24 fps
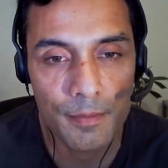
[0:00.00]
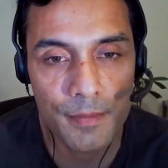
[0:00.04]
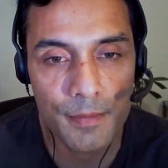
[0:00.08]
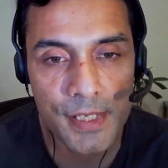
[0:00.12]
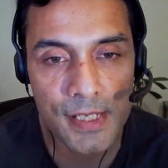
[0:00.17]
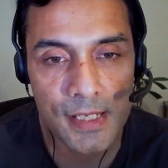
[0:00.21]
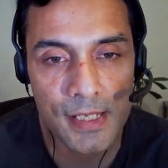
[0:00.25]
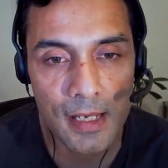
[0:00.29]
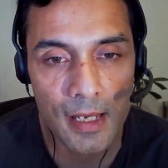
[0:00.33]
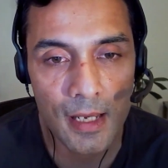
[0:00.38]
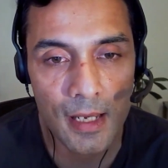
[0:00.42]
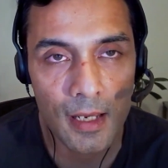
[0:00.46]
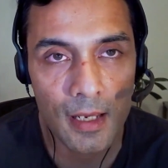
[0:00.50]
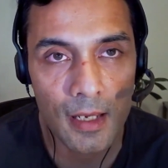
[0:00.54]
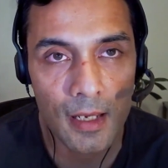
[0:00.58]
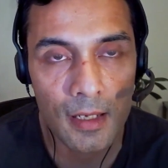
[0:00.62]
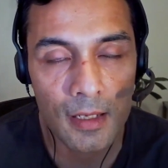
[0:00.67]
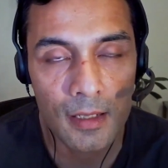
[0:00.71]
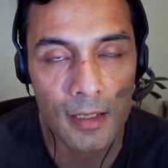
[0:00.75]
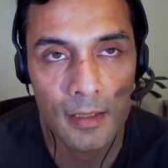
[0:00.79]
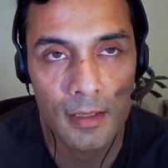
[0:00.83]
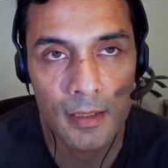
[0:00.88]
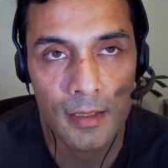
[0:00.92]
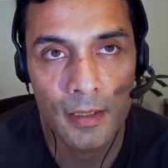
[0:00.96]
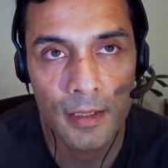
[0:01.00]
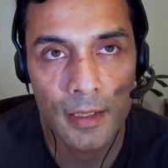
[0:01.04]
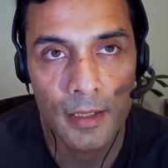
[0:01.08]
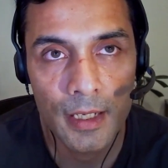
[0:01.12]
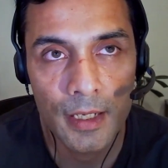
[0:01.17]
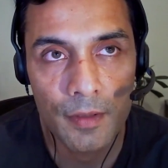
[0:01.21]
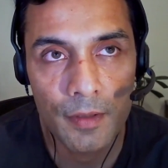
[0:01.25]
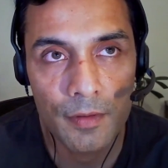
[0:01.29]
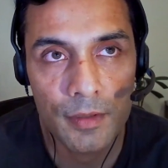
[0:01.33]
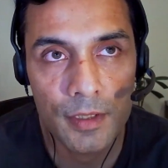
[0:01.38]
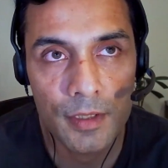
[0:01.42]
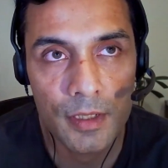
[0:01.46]
say,
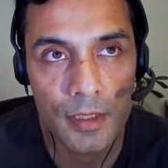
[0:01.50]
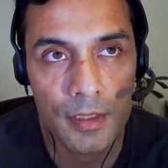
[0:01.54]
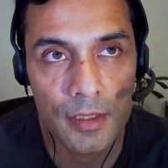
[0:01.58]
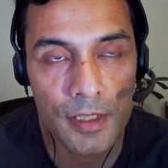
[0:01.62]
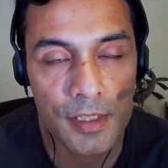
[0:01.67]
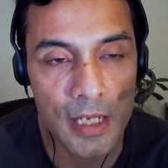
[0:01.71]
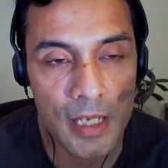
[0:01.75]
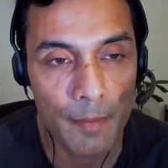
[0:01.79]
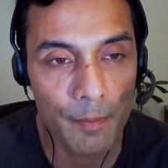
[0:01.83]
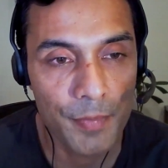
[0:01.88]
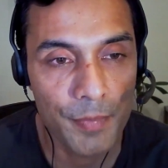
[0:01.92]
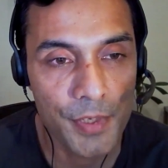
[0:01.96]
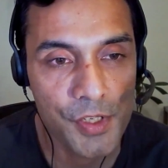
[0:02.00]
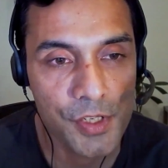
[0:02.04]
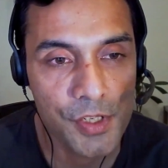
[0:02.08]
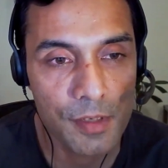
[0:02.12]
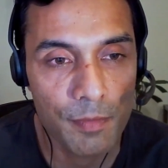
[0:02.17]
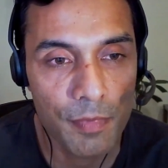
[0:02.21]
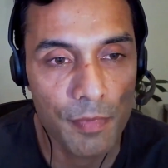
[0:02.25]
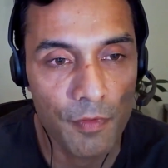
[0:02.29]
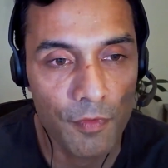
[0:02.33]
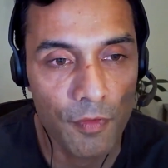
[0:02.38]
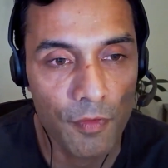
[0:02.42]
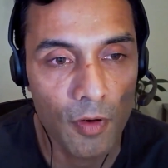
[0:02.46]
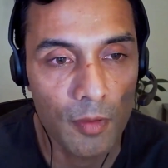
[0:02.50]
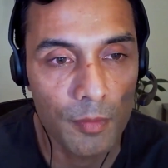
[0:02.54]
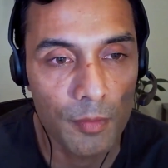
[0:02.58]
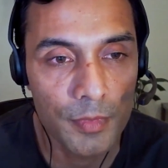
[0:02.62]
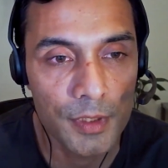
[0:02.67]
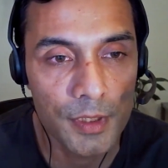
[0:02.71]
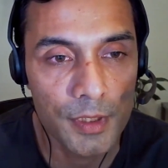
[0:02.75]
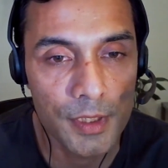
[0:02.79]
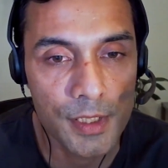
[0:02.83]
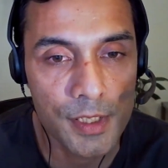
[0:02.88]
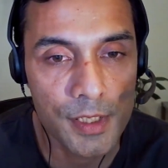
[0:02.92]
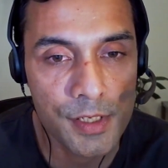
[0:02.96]
the temperature
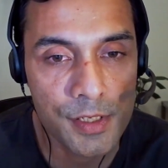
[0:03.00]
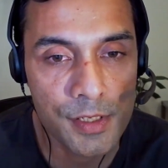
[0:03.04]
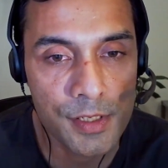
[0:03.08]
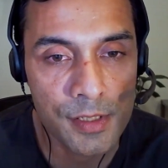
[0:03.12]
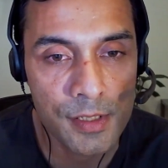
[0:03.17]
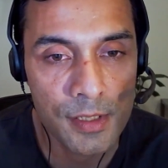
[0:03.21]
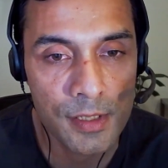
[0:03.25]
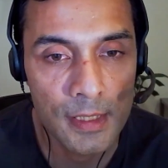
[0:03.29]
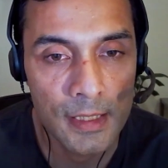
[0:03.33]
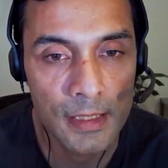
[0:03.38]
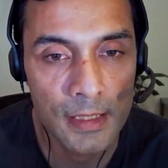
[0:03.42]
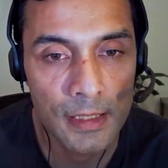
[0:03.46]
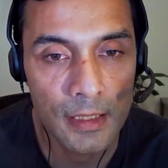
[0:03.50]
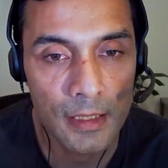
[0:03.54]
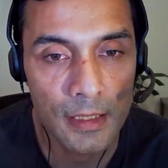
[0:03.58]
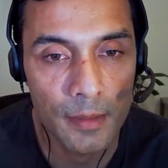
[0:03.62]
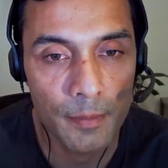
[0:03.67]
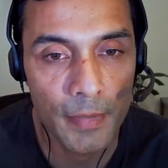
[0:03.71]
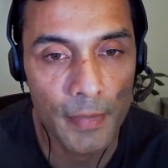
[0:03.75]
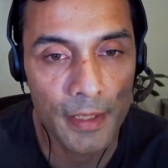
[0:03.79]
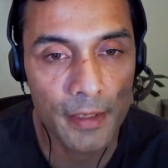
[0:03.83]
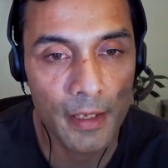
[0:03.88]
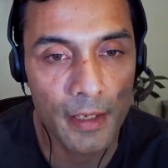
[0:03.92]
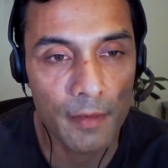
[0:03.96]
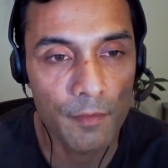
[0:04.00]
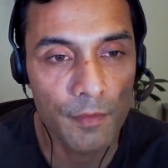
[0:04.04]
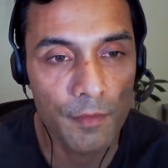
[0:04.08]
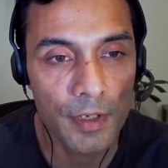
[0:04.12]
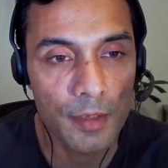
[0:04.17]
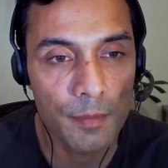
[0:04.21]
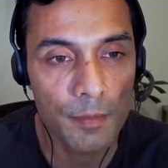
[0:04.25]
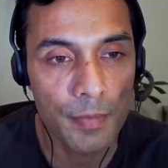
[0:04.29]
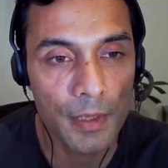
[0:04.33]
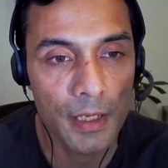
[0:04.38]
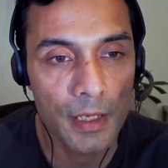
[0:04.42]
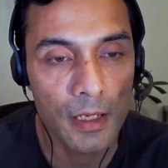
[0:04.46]
performance, and then
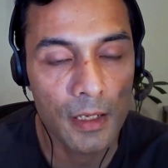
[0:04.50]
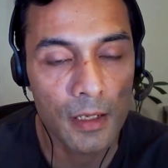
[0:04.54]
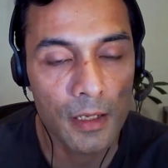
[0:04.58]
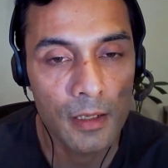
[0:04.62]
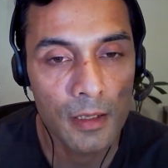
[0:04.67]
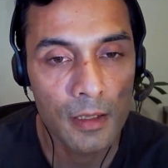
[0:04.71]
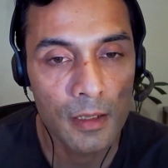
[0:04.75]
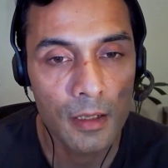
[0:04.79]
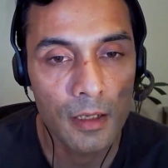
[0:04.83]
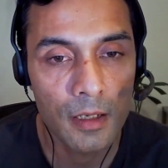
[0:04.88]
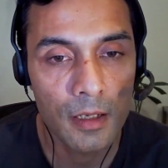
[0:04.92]
we'd be